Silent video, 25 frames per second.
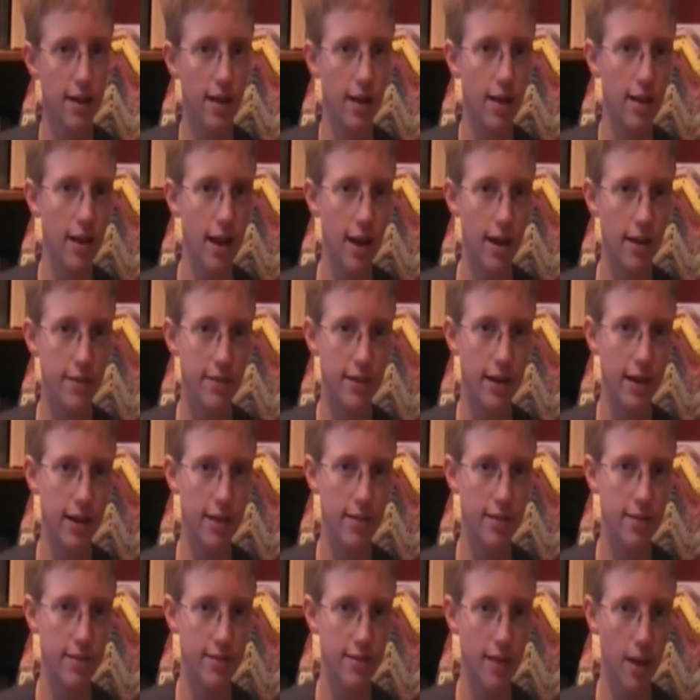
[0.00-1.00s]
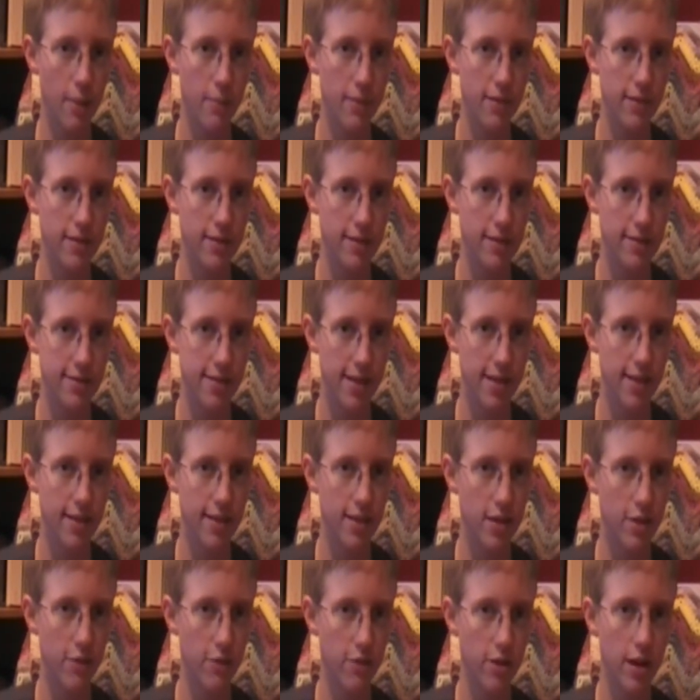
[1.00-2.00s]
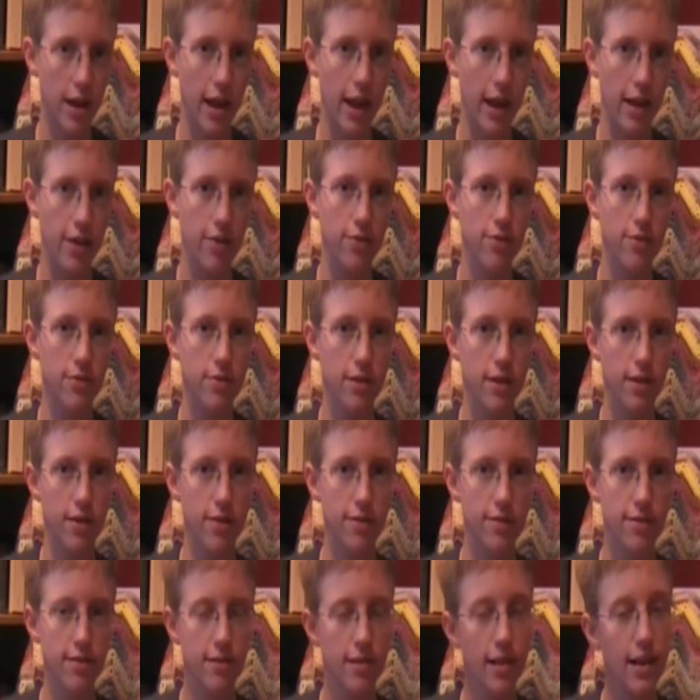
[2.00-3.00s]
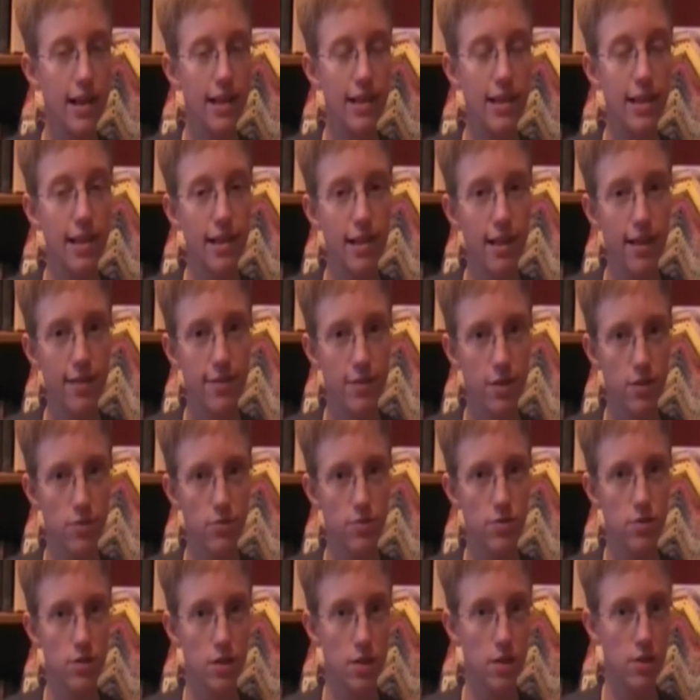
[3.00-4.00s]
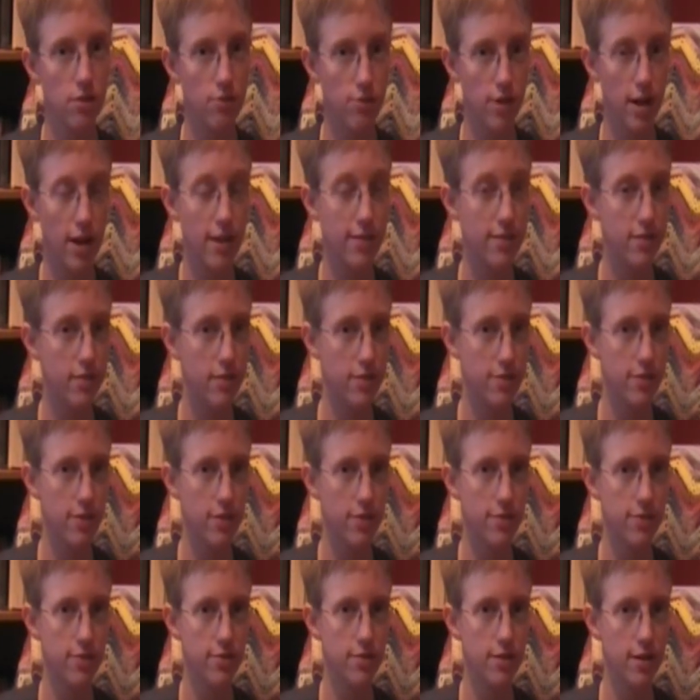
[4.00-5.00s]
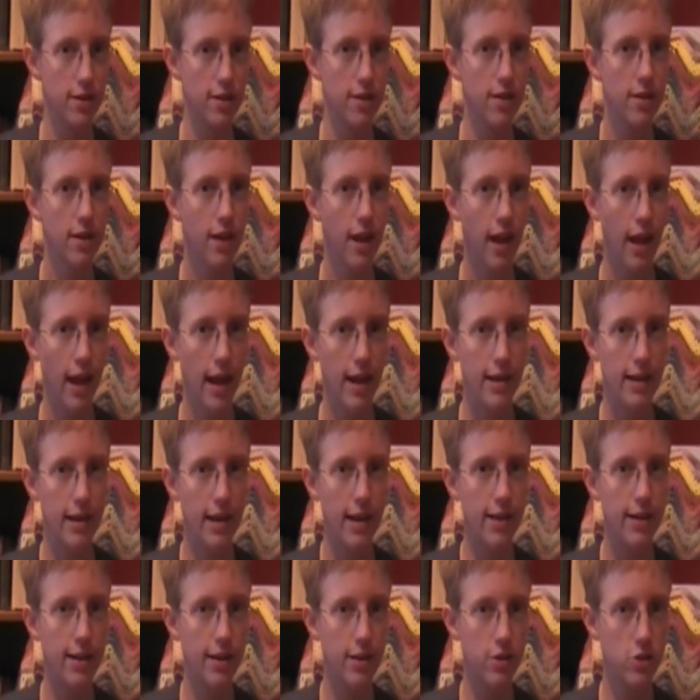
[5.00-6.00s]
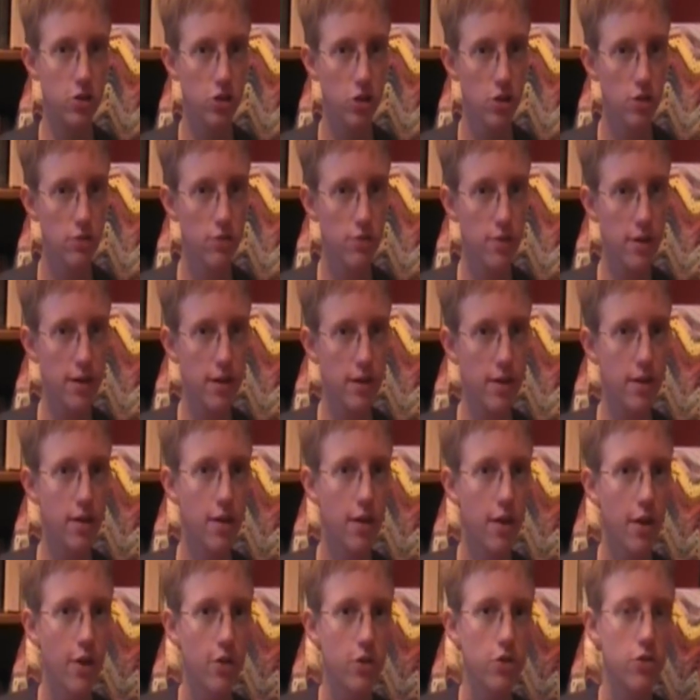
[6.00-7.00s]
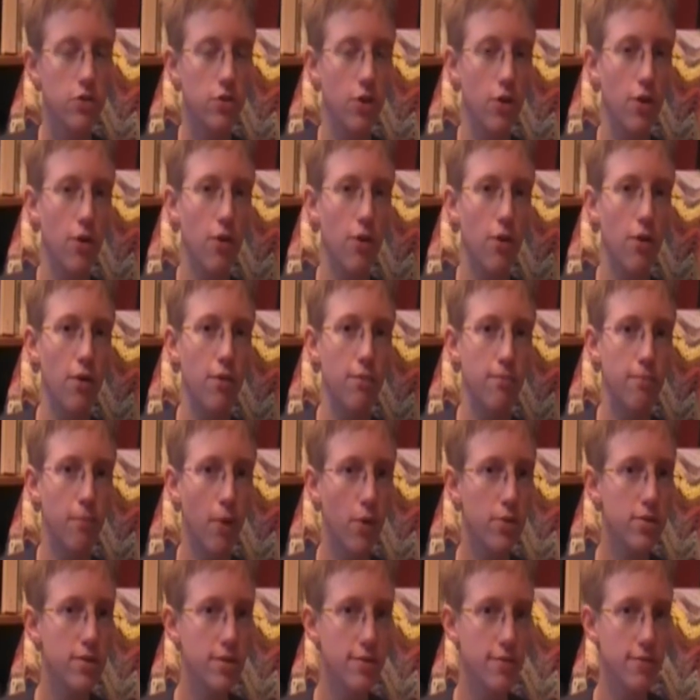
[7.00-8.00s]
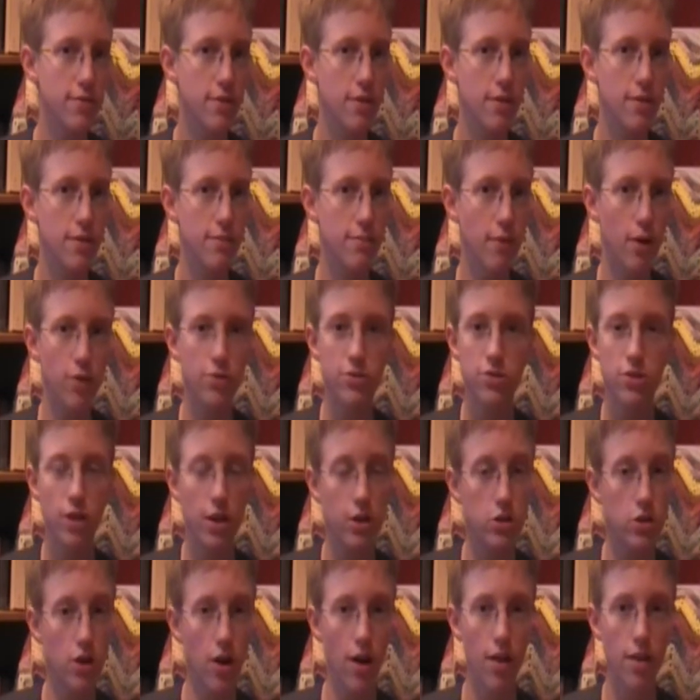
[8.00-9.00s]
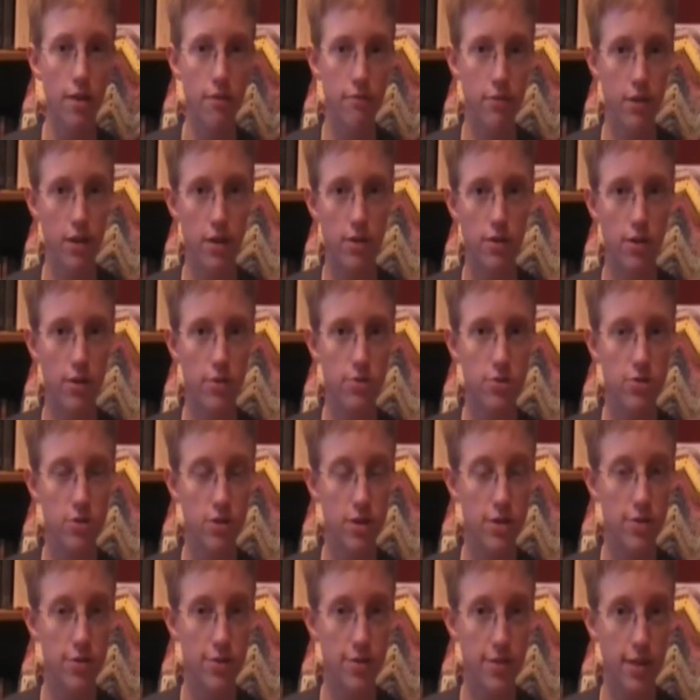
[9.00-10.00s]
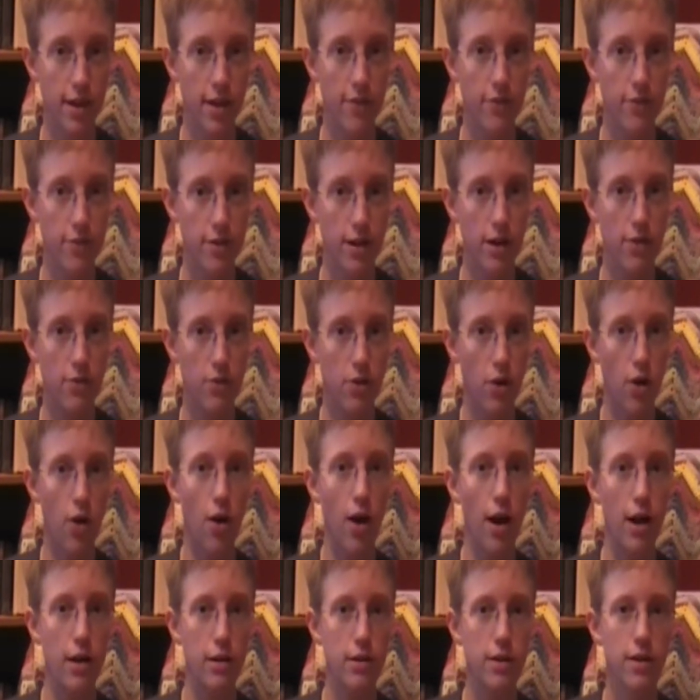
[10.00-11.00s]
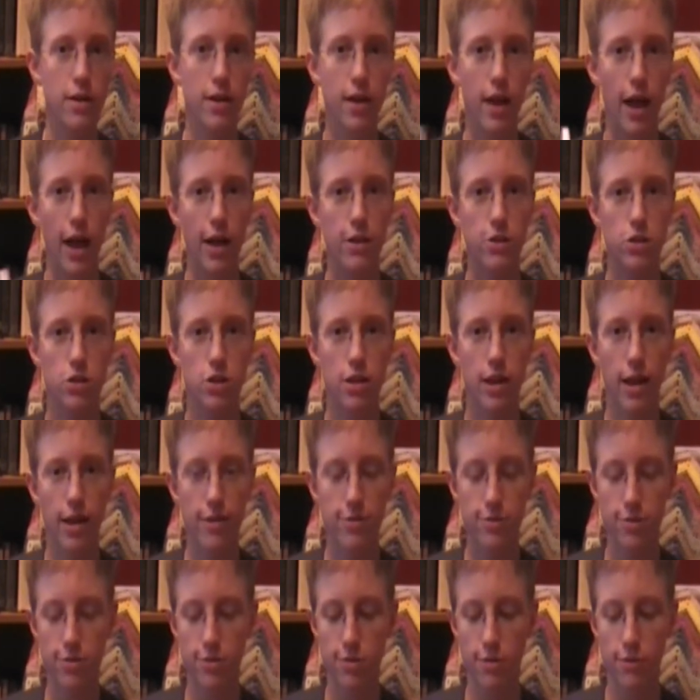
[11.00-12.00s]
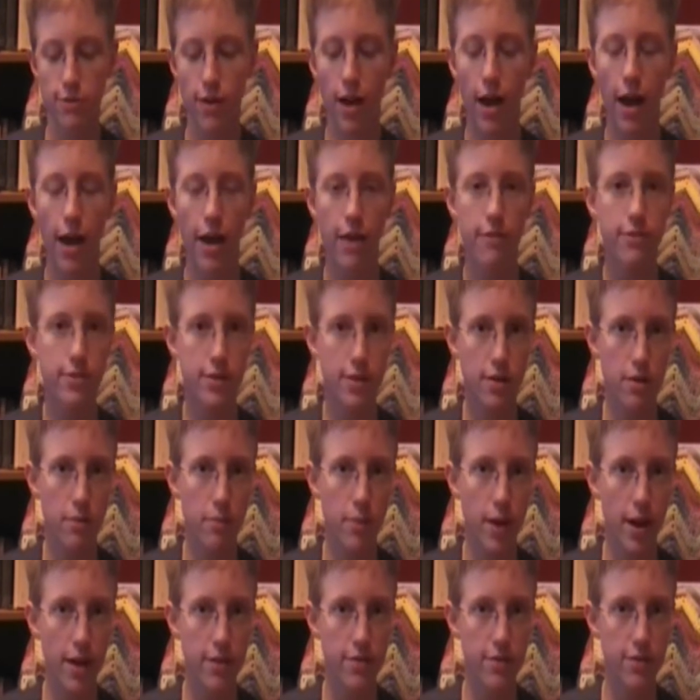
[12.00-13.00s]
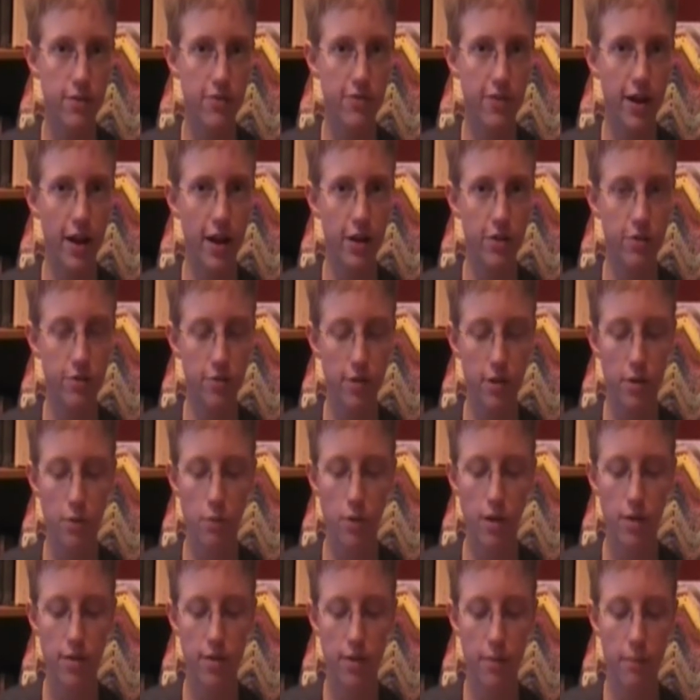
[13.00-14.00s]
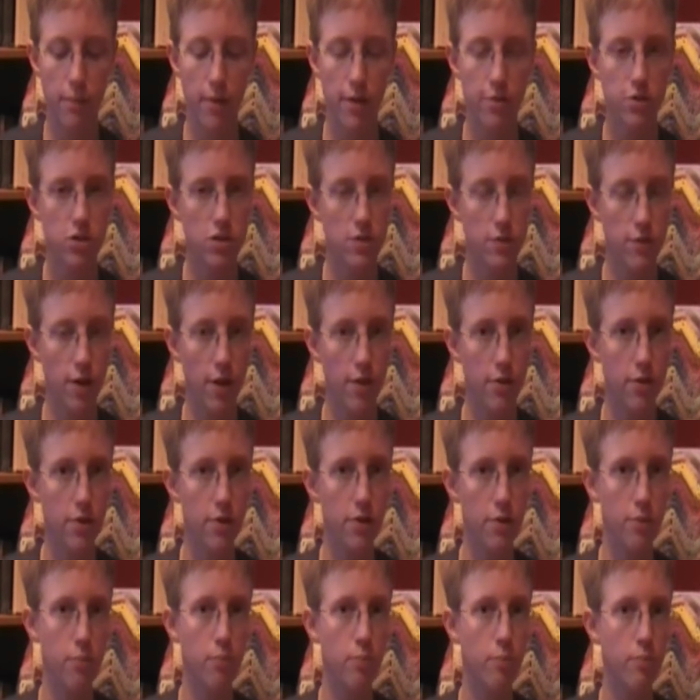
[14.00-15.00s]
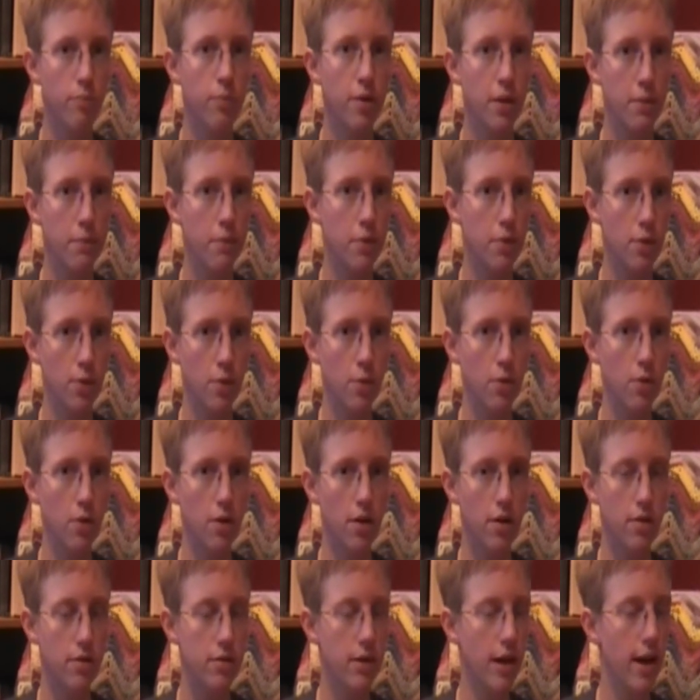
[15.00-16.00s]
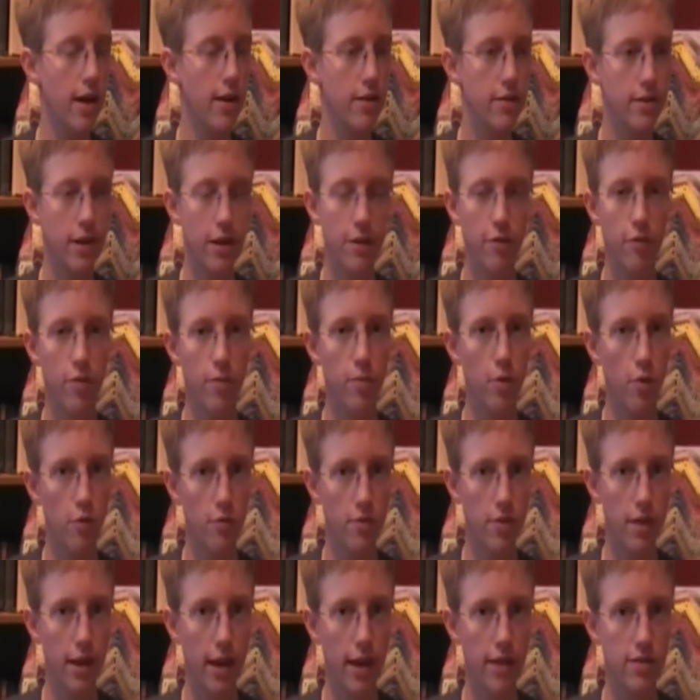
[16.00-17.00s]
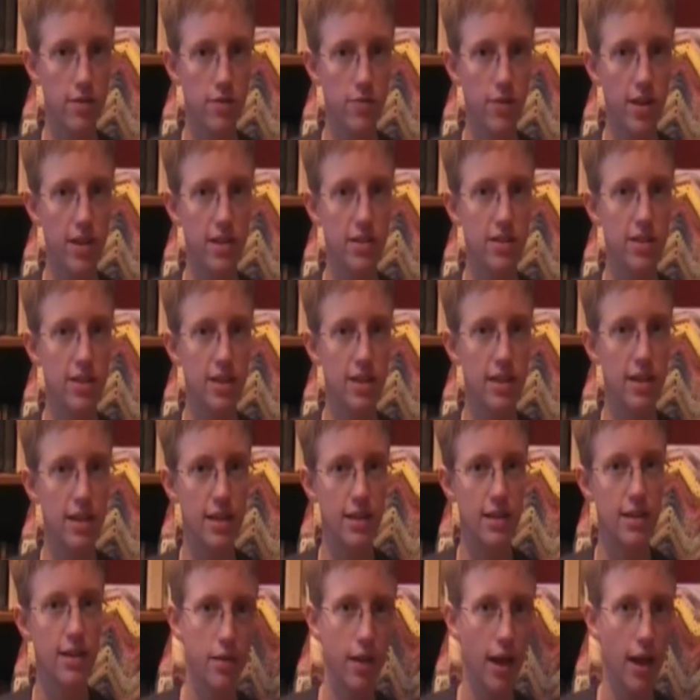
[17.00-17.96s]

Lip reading: I take up the zombies in a slightly different angle. They're slightly less interested, though not disinterested, in eating children. So most / all of the adults in Deidre's life are now gone, and she has to survive in an abandoned factory with a bunch of other people who are none of them over the age of 18.